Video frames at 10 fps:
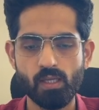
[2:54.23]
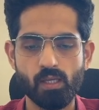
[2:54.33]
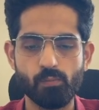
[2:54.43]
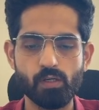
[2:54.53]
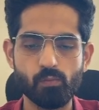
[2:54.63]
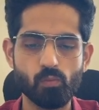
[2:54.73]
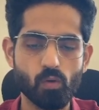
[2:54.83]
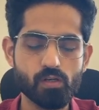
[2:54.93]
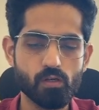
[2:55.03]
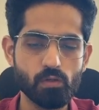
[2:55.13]
what you would
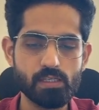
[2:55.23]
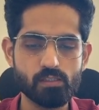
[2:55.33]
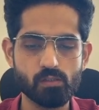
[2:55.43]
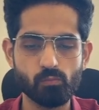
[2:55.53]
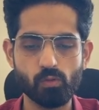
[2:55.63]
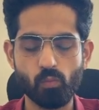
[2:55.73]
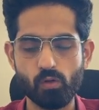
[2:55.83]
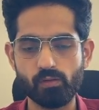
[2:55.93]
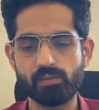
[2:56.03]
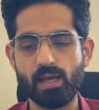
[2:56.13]
want to do is you would
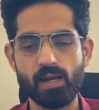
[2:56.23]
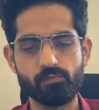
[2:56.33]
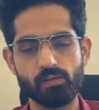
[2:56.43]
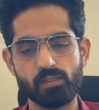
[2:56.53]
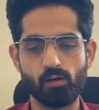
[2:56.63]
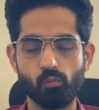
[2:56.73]
want to start with